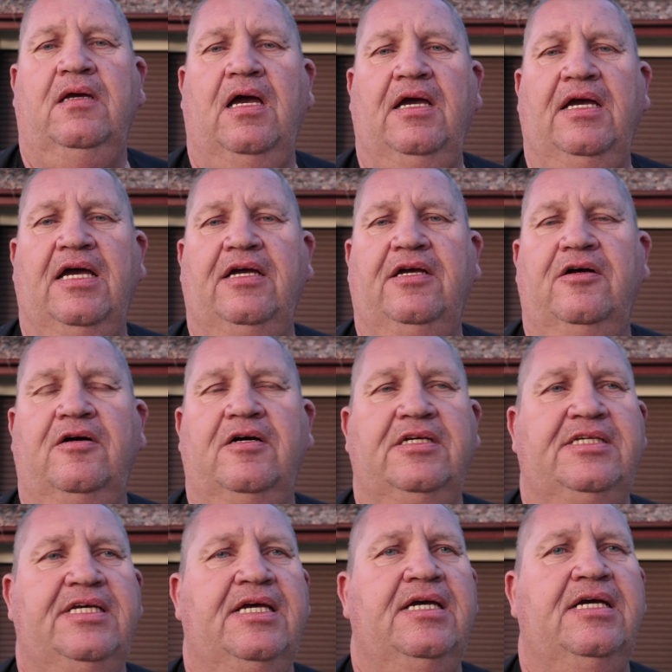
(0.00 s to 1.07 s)
Okay
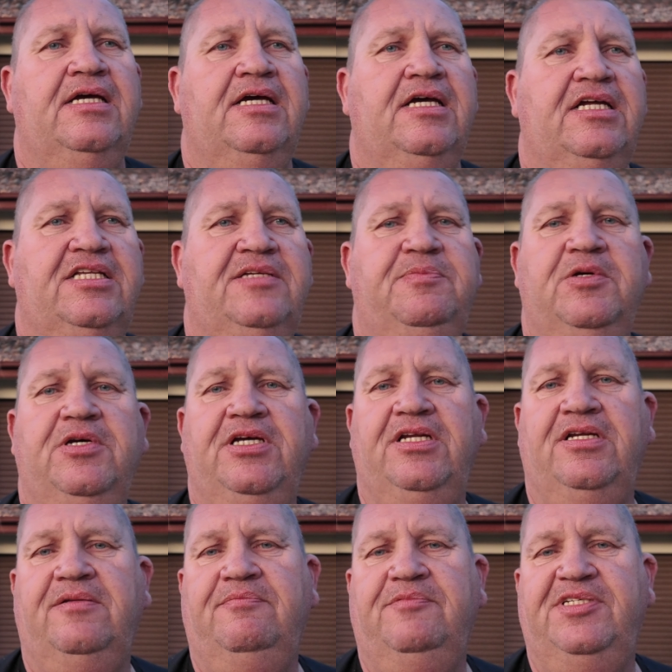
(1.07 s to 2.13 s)
guys, it's
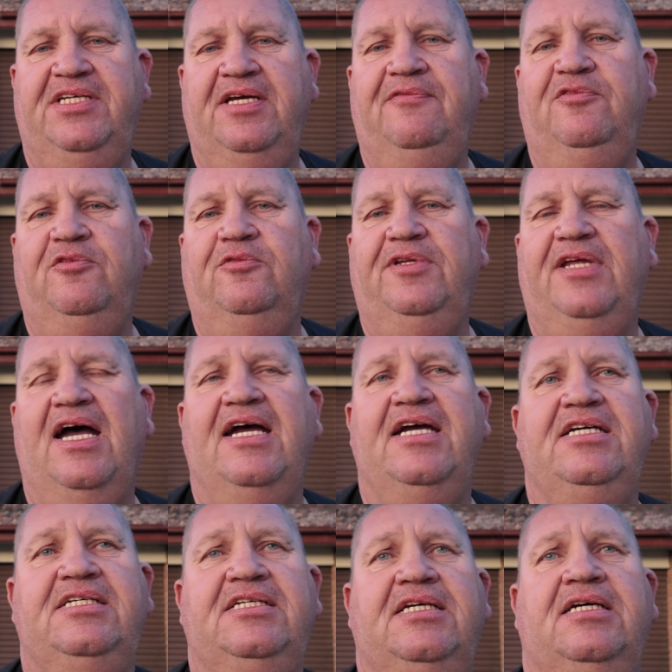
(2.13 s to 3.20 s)
been several
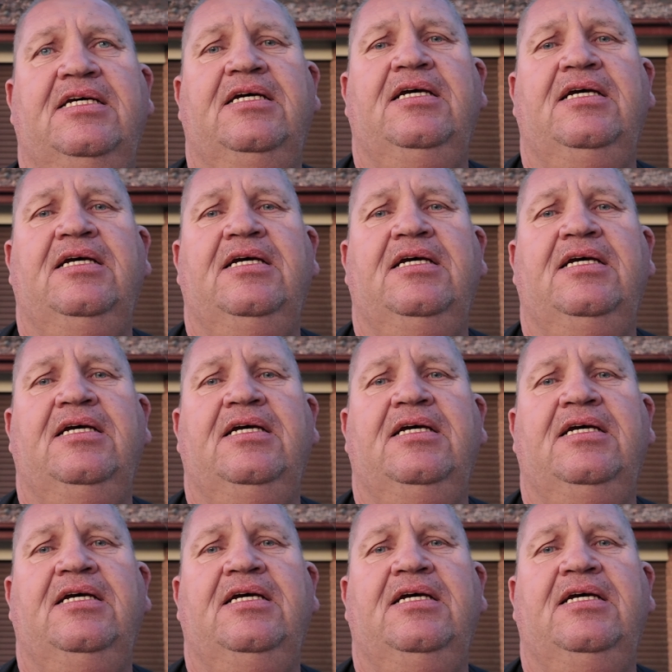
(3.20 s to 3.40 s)
days